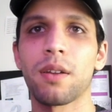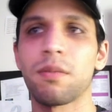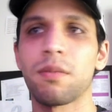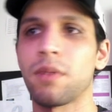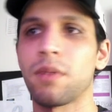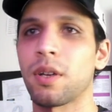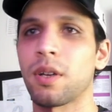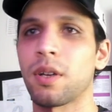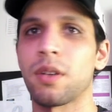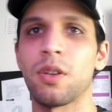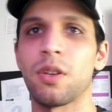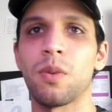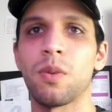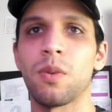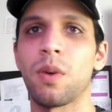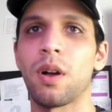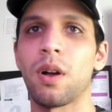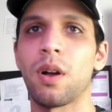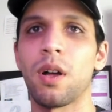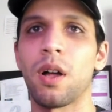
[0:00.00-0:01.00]
You can do
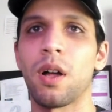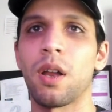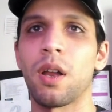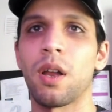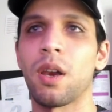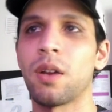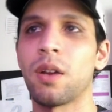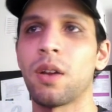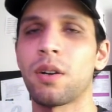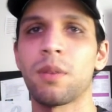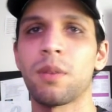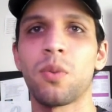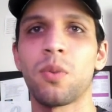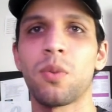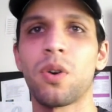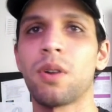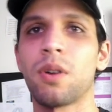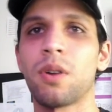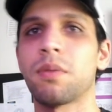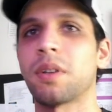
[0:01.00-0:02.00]
learn
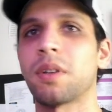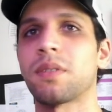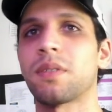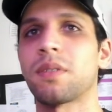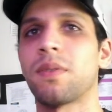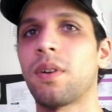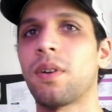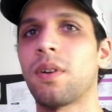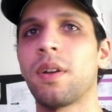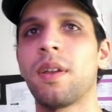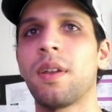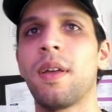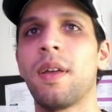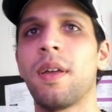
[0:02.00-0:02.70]
more, that's fine.